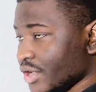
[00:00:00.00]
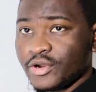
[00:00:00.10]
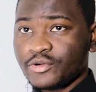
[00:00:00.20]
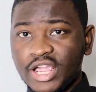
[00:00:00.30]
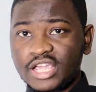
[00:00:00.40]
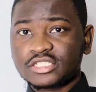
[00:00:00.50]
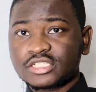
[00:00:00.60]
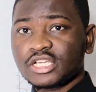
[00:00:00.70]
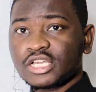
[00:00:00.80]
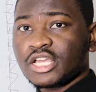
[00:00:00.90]
right?
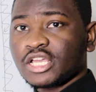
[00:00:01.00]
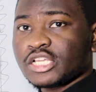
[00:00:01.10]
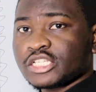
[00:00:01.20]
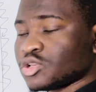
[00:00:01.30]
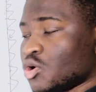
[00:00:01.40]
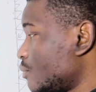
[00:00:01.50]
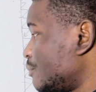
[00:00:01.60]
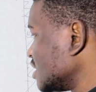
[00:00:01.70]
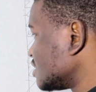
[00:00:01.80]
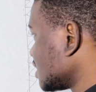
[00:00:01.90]
So
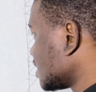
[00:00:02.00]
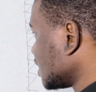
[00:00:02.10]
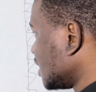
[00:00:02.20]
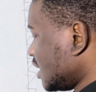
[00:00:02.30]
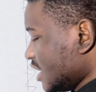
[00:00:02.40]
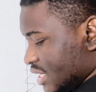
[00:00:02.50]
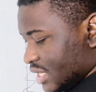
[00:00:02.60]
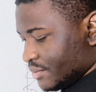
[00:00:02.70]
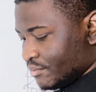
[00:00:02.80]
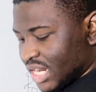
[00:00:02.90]

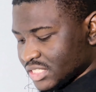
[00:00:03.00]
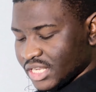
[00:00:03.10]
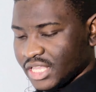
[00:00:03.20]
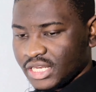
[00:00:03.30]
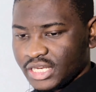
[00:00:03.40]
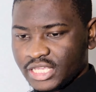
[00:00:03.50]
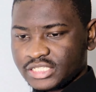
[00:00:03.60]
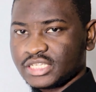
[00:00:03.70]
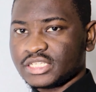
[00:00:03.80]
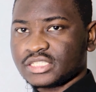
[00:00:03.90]
basically, matter can
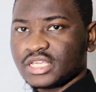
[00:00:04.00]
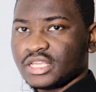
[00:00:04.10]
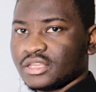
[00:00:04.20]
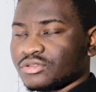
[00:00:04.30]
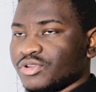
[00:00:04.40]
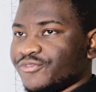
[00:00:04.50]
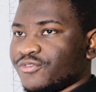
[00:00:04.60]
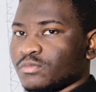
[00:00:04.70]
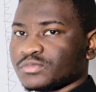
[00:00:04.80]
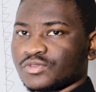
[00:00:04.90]
exist in three
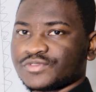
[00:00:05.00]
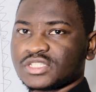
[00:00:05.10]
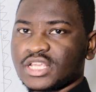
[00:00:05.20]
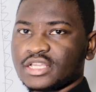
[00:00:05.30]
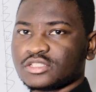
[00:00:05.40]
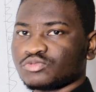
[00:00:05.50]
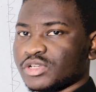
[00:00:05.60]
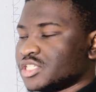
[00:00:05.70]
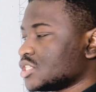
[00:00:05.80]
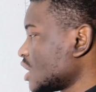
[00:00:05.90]
forms of states,
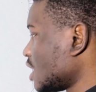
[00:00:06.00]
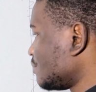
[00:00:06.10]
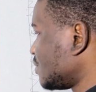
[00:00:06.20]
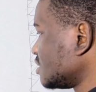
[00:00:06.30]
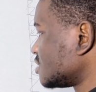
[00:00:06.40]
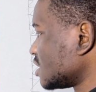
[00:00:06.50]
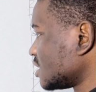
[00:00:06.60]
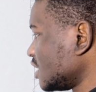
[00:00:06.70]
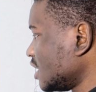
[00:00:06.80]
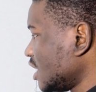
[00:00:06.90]
which are
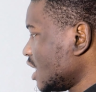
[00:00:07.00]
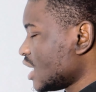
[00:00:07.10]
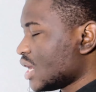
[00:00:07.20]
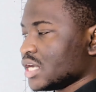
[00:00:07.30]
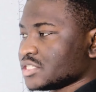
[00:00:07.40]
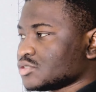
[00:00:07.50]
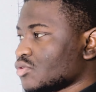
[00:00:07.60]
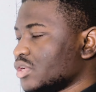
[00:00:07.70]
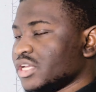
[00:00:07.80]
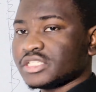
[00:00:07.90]
basically
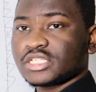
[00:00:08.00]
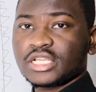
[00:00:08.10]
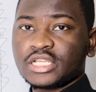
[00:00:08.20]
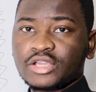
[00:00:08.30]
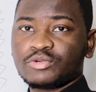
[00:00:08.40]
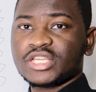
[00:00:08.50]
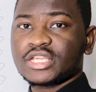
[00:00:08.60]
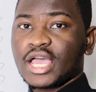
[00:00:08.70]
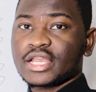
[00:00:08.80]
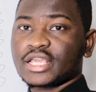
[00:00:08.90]
solid,
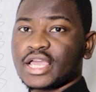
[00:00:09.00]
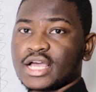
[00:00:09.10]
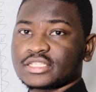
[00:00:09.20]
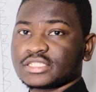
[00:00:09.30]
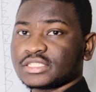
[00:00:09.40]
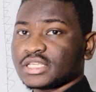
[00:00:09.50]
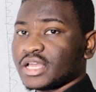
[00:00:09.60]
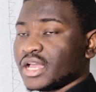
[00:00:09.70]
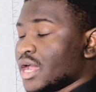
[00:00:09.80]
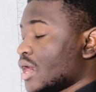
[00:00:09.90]
liquid, and gas,
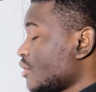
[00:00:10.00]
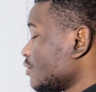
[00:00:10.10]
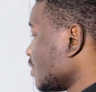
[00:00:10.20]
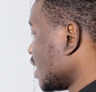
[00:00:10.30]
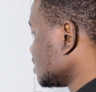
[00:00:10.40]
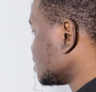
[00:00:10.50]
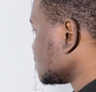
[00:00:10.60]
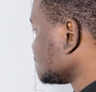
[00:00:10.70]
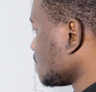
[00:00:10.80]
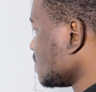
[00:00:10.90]
right?
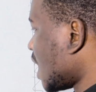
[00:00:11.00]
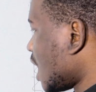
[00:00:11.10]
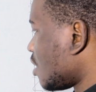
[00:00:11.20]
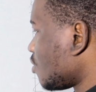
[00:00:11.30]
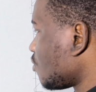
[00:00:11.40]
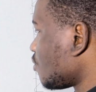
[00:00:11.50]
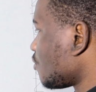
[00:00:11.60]
Now,